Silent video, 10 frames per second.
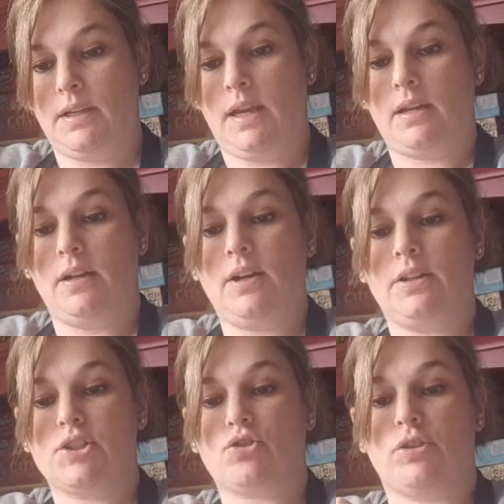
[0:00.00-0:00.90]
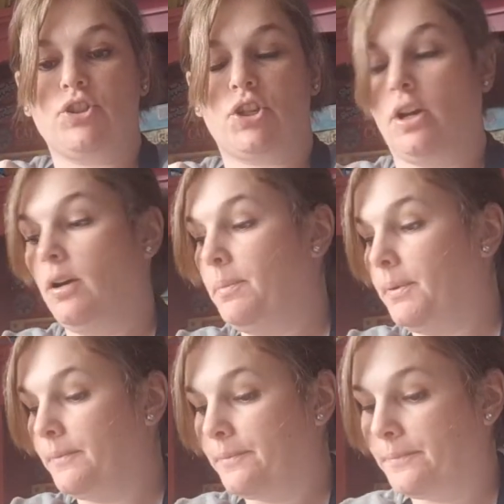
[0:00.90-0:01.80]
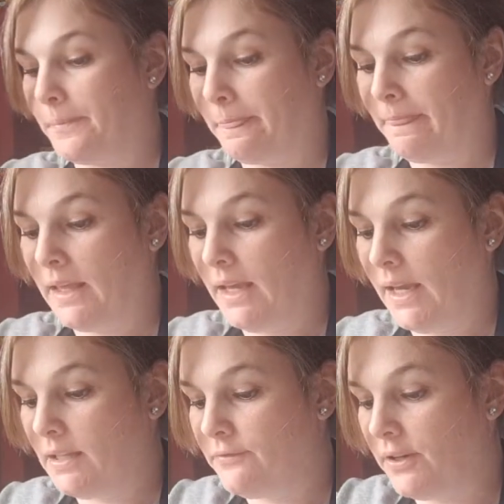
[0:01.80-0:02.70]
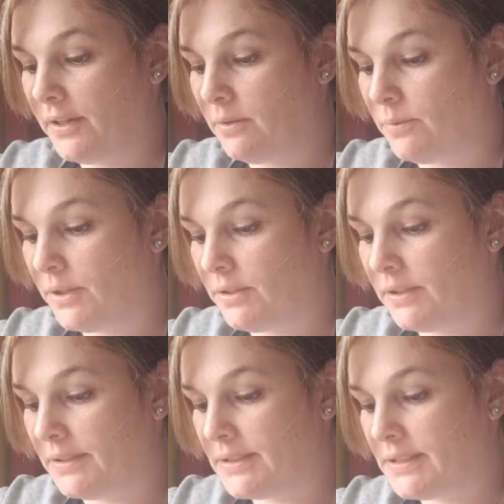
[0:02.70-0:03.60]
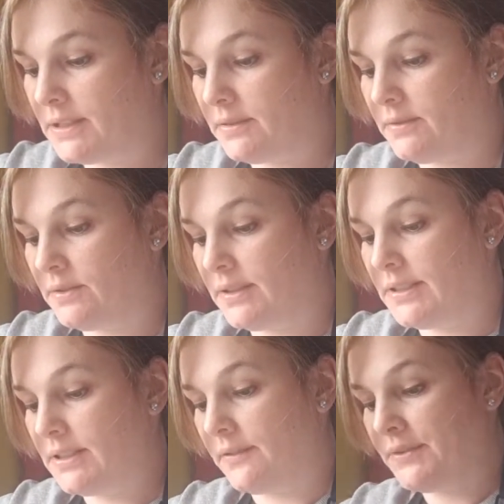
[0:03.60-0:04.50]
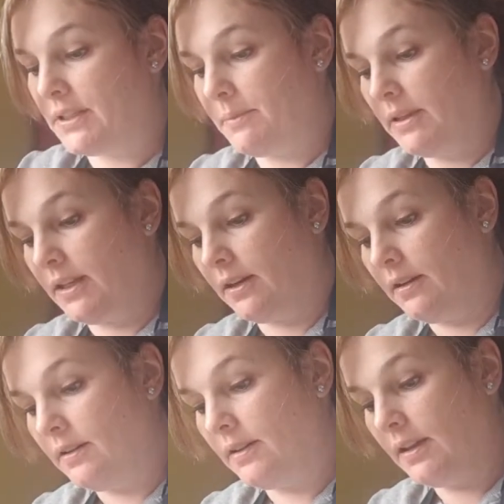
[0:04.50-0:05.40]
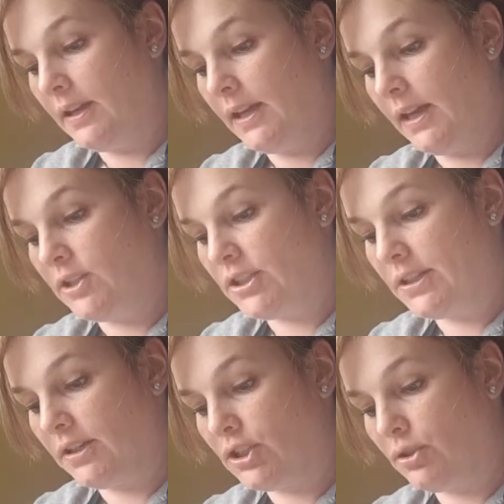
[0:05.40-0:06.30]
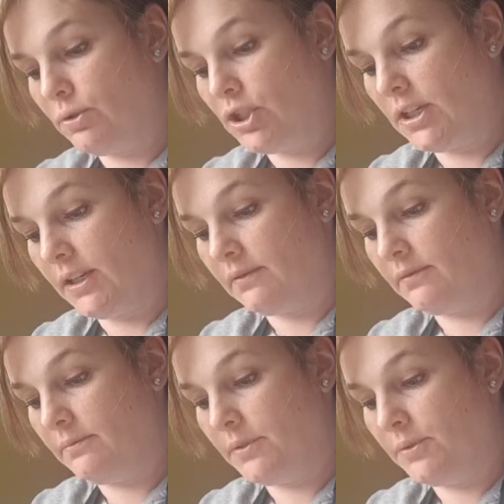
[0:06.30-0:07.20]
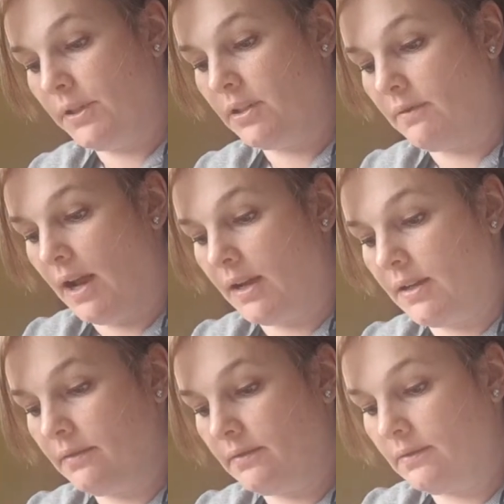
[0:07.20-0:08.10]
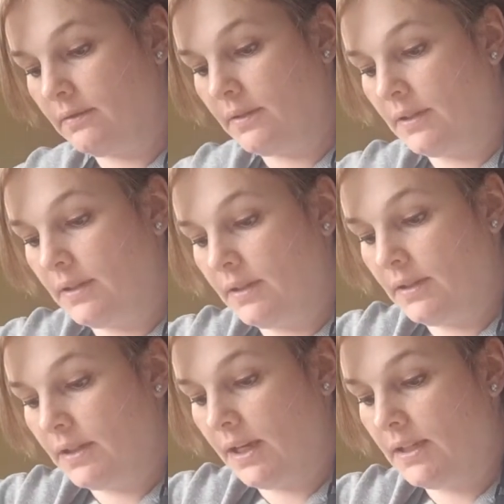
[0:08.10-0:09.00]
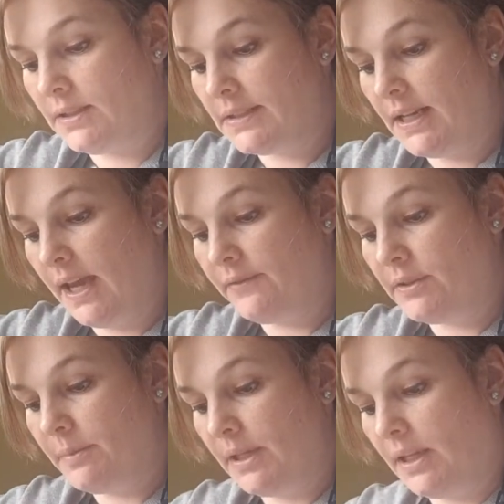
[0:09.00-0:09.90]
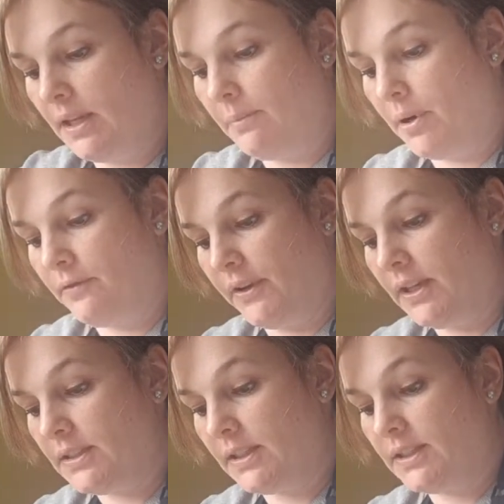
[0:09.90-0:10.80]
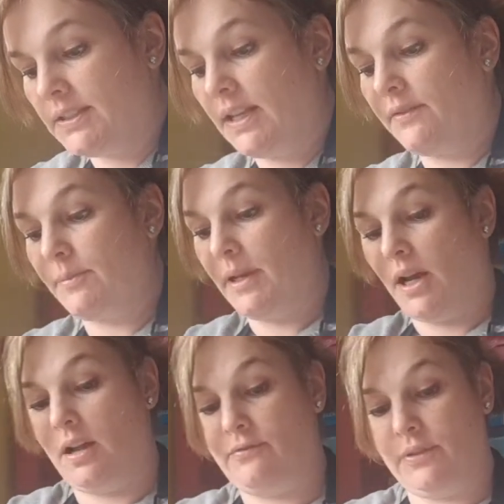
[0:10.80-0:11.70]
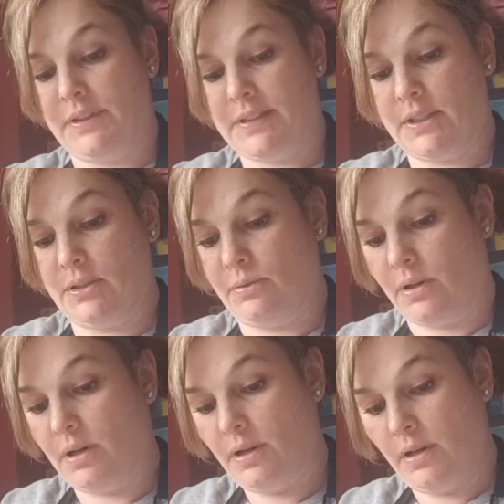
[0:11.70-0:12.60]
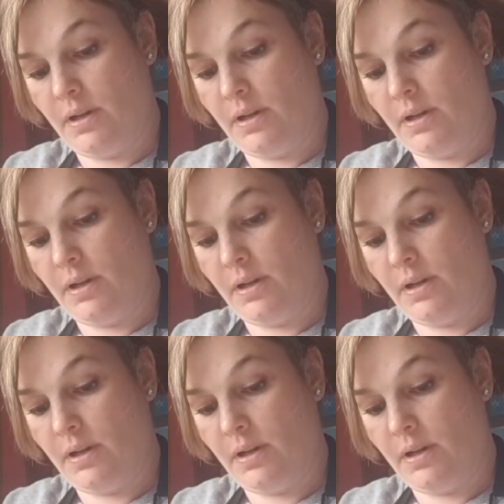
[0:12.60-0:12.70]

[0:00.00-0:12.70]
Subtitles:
And I kind of scrunch it up. And then find out where you'd like to stuff some in there. And just kind of squish it in between your rock. Okay, it doesn't have to be perfect. And it doesn't have to be all fully secure.